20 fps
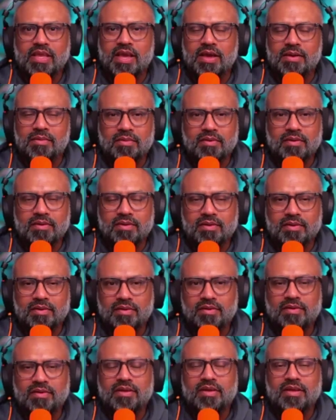Yeah.
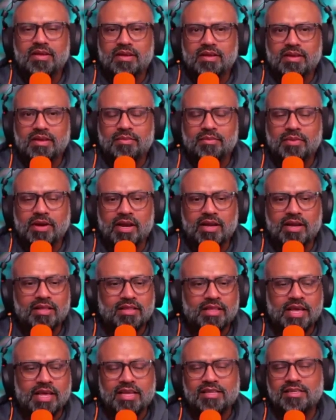
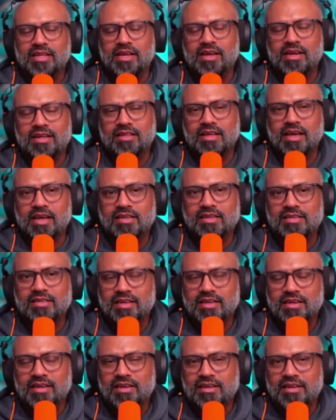Brilliant. Thanks, Neha.
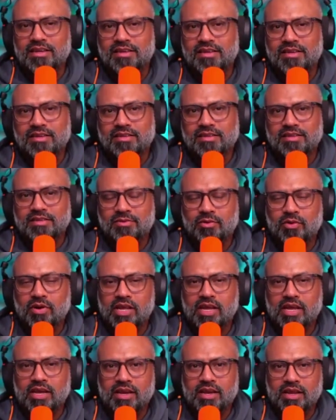Thanks.
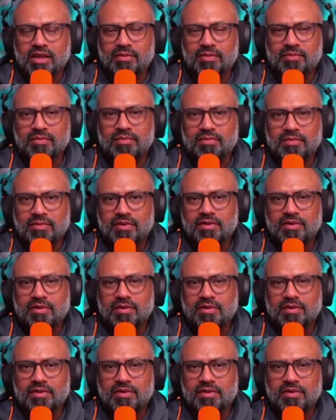Totally agree.